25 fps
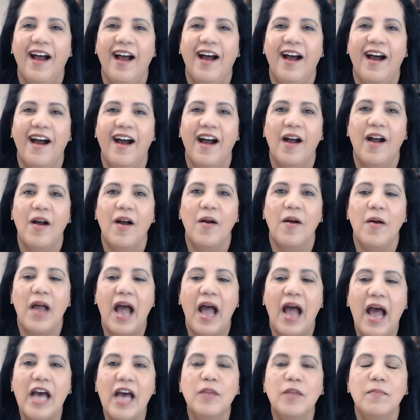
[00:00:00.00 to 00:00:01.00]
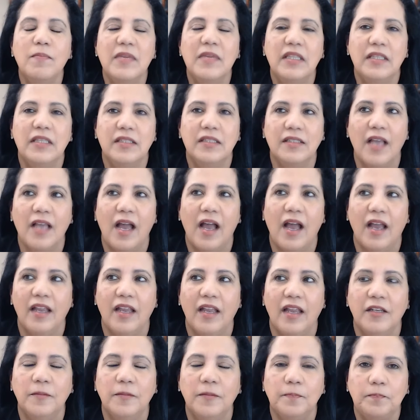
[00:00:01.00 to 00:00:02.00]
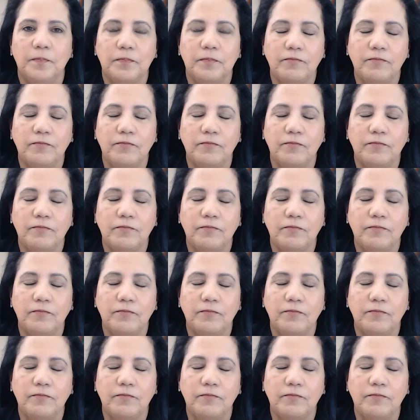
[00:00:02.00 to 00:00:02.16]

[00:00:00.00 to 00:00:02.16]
uh, had me decide